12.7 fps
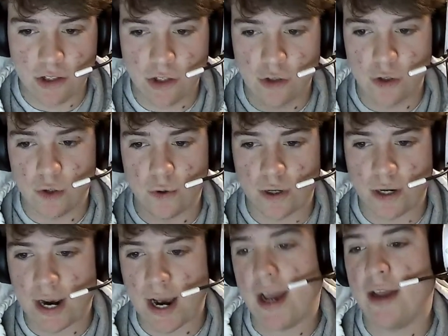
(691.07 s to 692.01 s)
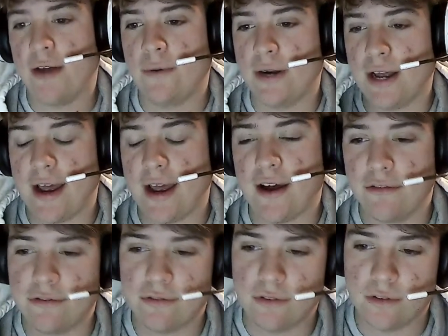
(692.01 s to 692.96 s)
you or I would have,
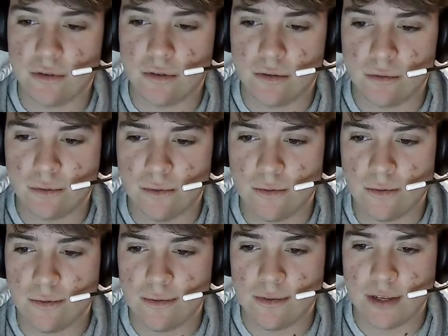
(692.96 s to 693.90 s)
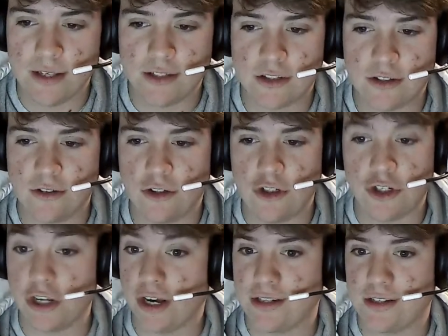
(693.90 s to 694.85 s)
it's
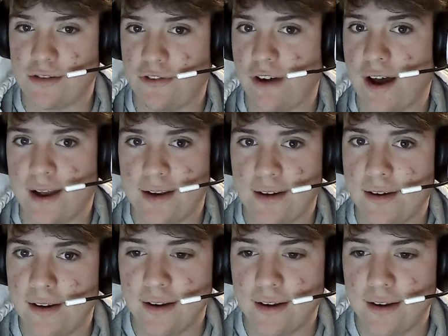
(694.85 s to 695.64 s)
just fine.